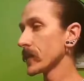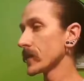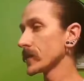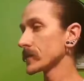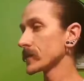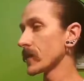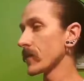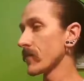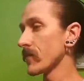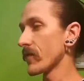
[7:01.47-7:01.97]

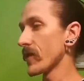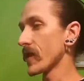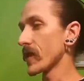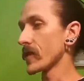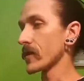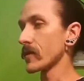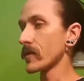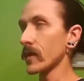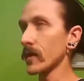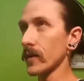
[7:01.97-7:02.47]
so
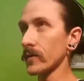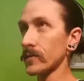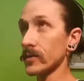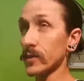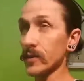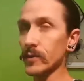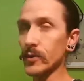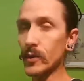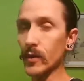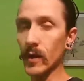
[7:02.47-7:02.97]
they're up
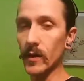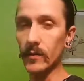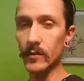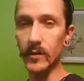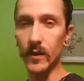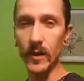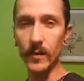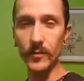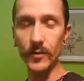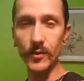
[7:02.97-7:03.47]
to 200
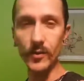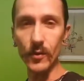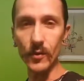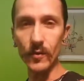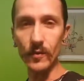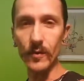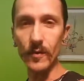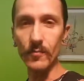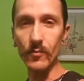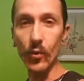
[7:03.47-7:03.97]
times stronger
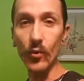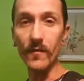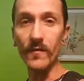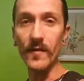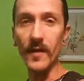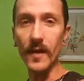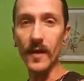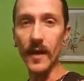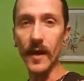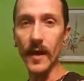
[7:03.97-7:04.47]
than
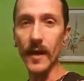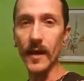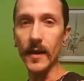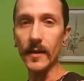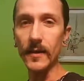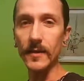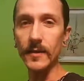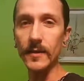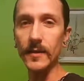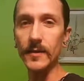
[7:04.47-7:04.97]
morphine,
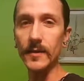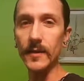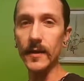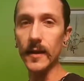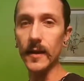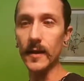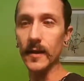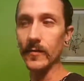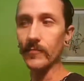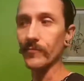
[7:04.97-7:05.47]
and
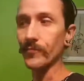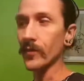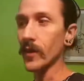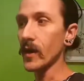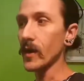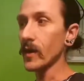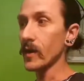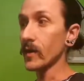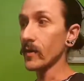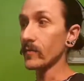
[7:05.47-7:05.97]

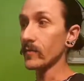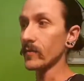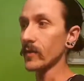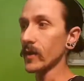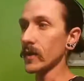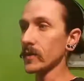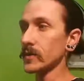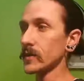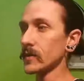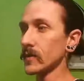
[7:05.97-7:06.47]

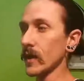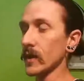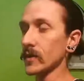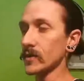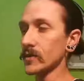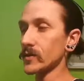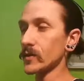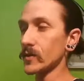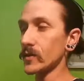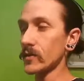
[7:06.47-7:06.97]
it's
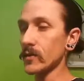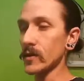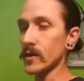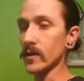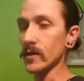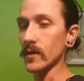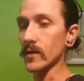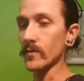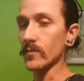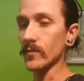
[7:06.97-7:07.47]
understood that
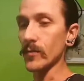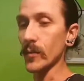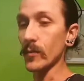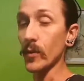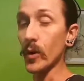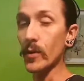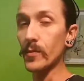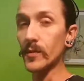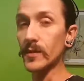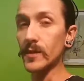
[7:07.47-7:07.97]
the
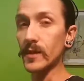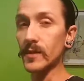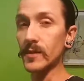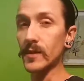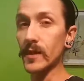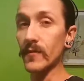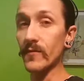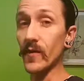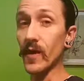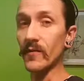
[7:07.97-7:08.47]
purpose is that
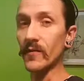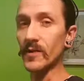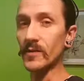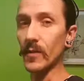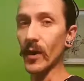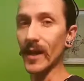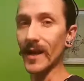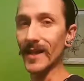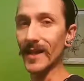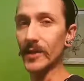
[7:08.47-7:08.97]
if you have a
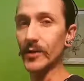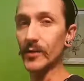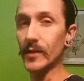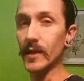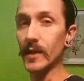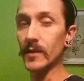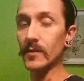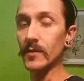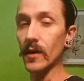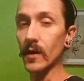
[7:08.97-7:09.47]
spinal
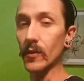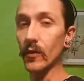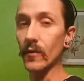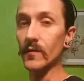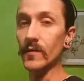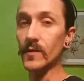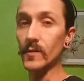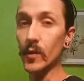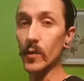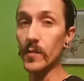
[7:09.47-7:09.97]
injury,
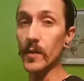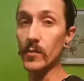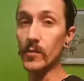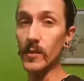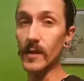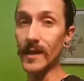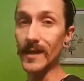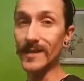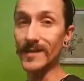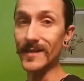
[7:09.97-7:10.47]
dynorphins will be
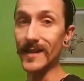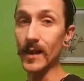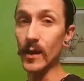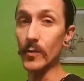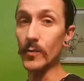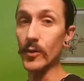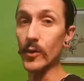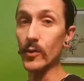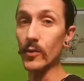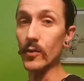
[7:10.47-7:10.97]
released to
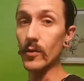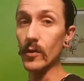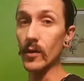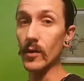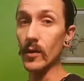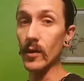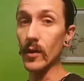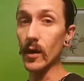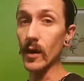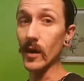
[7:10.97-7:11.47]
help you
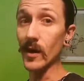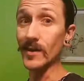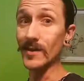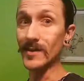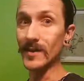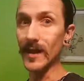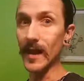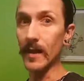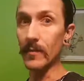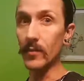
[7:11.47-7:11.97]

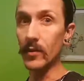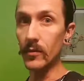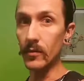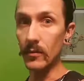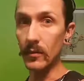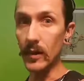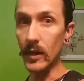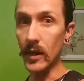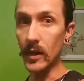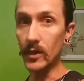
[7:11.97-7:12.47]
escape
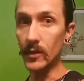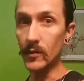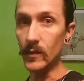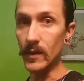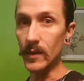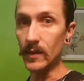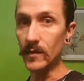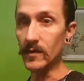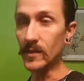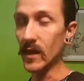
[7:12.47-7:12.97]
the injury,
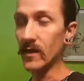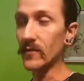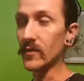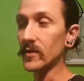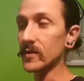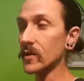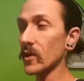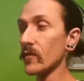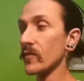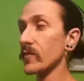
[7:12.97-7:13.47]
to save
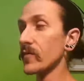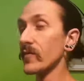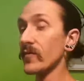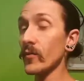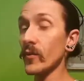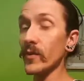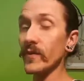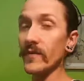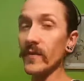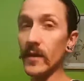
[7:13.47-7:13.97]
yourself before
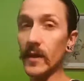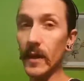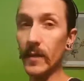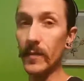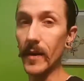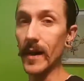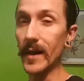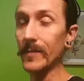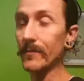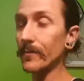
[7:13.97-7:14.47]
you feel any
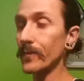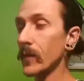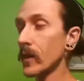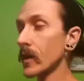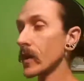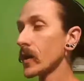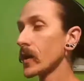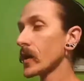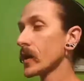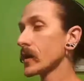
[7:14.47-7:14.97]
pain.
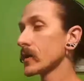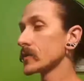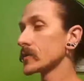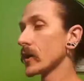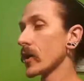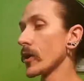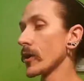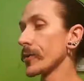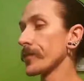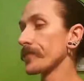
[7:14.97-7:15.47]

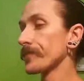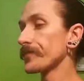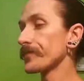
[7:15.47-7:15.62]
So